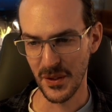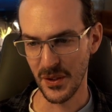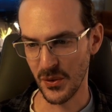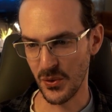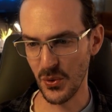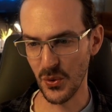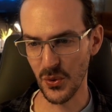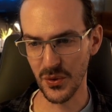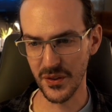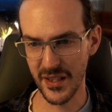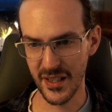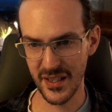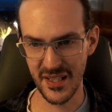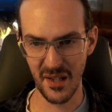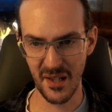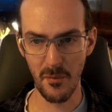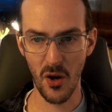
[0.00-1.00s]
Google did
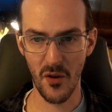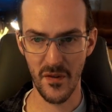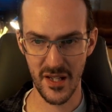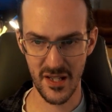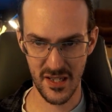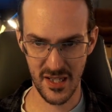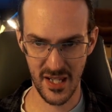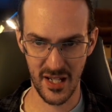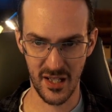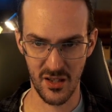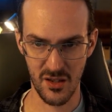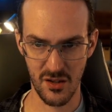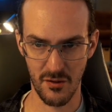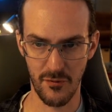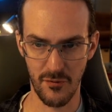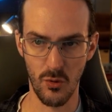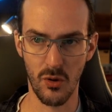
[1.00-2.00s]
demo these things
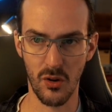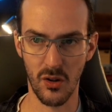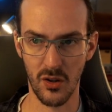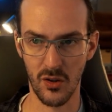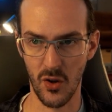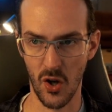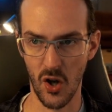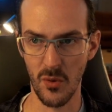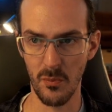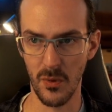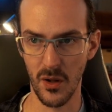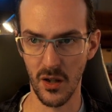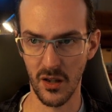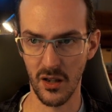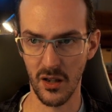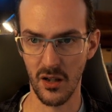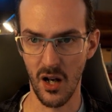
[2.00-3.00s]
for
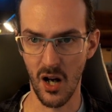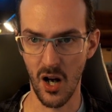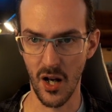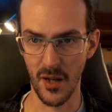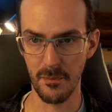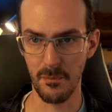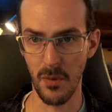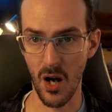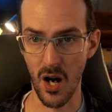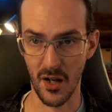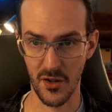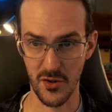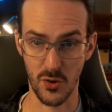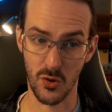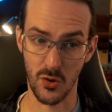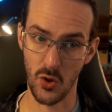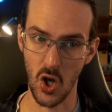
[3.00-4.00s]
Chromebook Unboxed
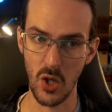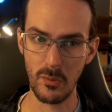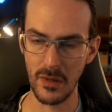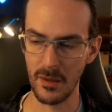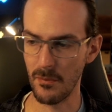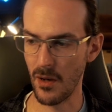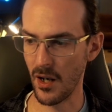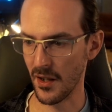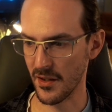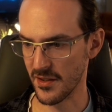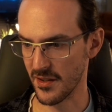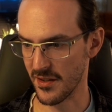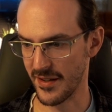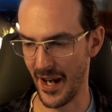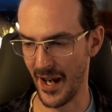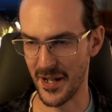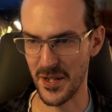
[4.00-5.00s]
or Chrome Unboxed is
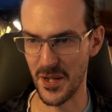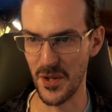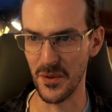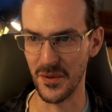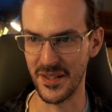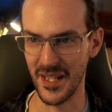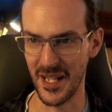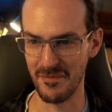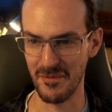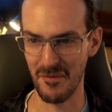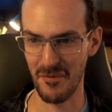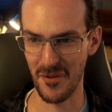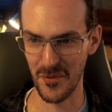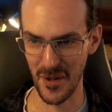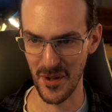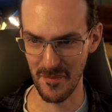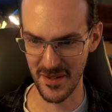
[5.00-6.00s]
the actual name of
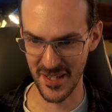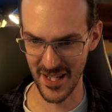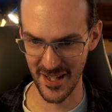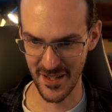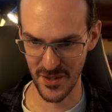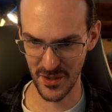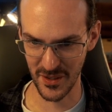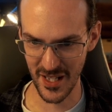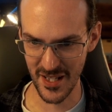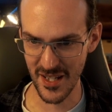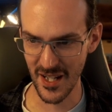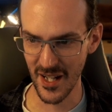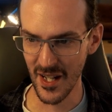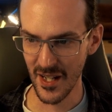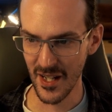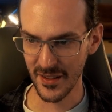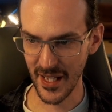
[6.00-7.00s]
their website. So let's
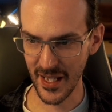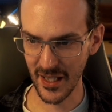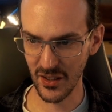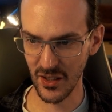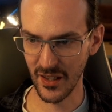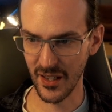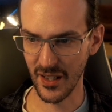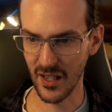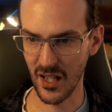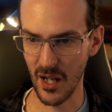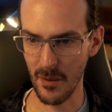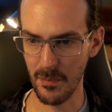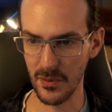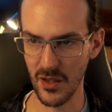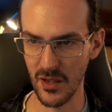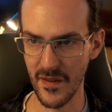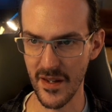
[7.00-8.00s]
take a look at a
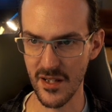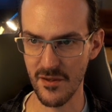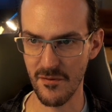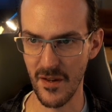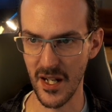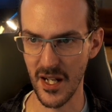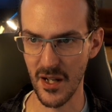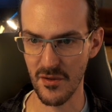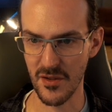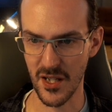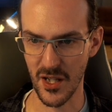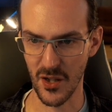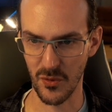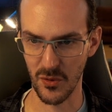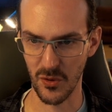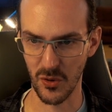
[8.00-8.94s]
couple of these videos here, real